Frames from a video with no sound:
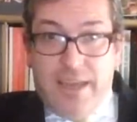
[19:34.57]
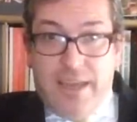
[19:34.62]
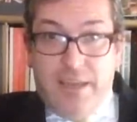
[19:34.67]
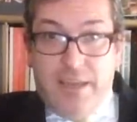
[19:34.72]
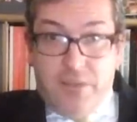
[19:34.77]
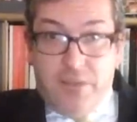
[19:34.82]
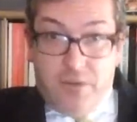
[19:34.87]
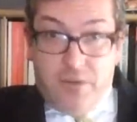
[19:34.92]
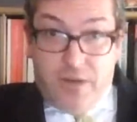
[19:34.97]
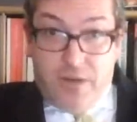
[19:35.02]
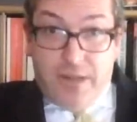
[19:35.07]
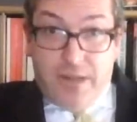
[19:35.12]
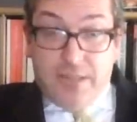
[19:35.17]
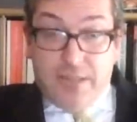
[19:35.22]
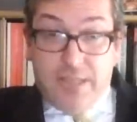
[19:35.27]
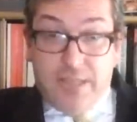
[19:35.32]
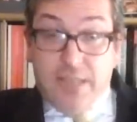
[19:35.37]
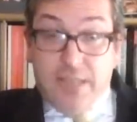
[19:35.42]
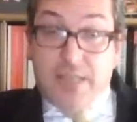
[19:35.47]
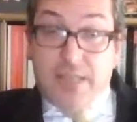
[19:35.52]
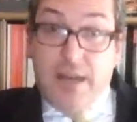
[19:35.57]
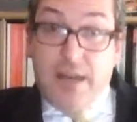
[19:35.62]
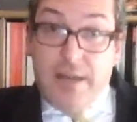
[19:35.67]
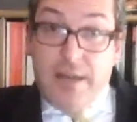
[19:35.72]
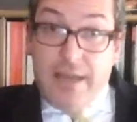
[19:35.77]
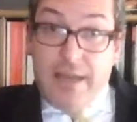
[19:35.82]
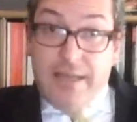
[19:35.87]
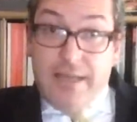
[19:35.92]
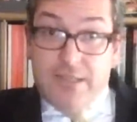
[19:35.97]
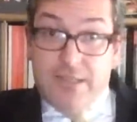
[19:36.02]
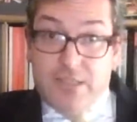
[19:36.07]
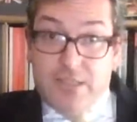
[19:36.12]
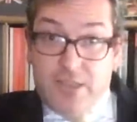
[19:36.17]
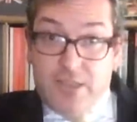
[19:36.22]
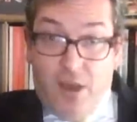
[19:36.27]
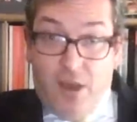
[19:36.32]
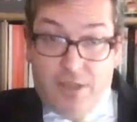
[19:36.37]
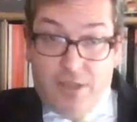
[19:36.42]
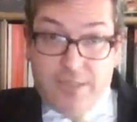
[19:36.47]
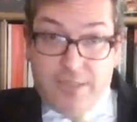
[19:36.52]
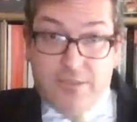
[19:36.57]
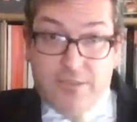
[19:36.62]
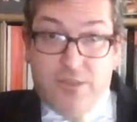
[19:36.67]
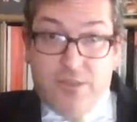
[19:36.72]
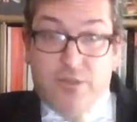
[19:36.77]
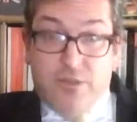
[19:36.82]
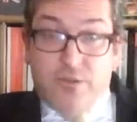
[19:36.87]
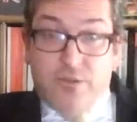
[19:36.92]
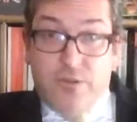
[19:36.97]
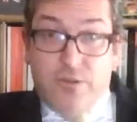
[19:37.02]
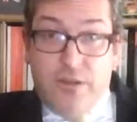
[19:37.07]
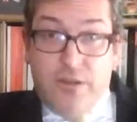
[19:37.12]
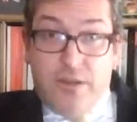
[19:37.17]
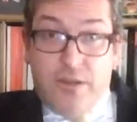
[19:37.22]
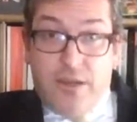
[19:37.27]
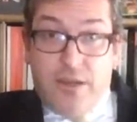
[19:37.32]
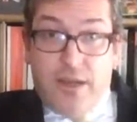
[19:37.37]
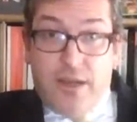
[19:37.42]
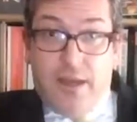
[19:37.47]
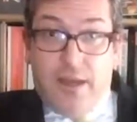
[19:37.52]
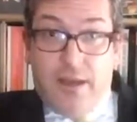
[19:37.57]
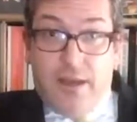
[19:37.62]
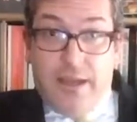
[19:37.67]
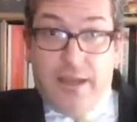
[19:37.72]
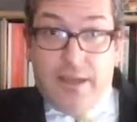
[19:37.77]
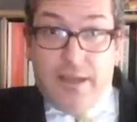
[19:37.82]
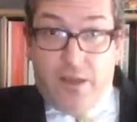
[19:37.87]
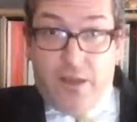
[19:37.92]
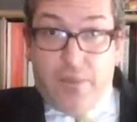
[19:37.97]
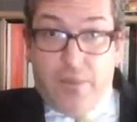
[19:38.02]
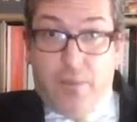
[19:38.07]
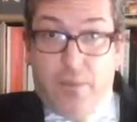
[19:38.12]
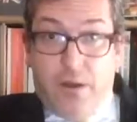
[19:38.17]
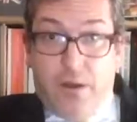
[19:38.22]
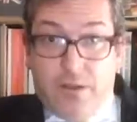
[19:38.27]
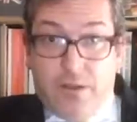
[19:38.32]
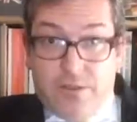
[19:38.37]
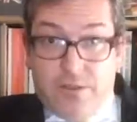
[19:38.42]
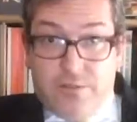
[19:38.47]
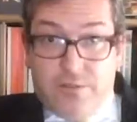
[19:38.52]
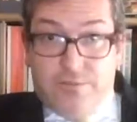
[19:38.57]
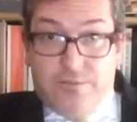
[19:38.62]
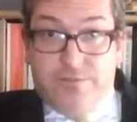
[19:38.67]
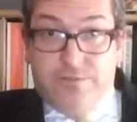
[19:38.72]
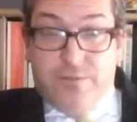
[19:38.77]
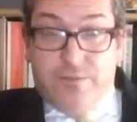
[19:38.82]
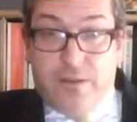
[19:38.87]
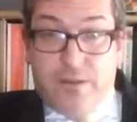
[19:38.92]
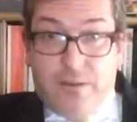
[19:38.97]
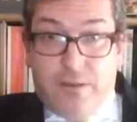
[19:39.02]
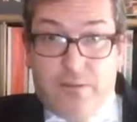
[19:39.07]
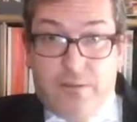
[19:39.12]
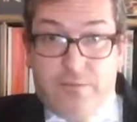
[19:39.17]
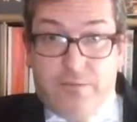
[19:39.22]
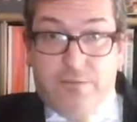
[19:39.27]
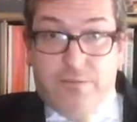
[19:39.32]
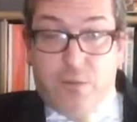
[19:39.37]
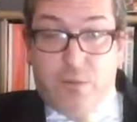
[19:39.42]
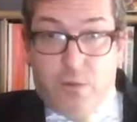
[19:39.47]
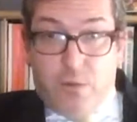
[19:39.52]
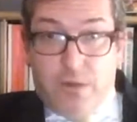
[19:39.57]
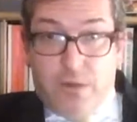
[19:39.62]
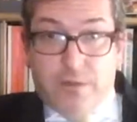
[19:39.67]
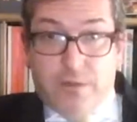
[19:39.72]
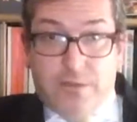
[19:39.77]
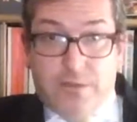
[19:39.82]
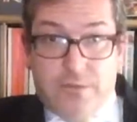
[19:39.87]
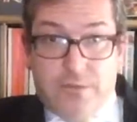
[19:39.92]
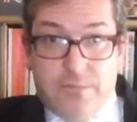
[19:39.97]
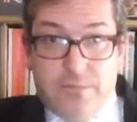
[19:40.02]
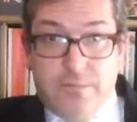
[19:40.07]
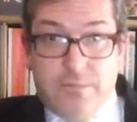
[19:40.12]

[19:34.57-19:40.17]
in the United States, and it, it's starting to uh, in other parts of uh, the free world.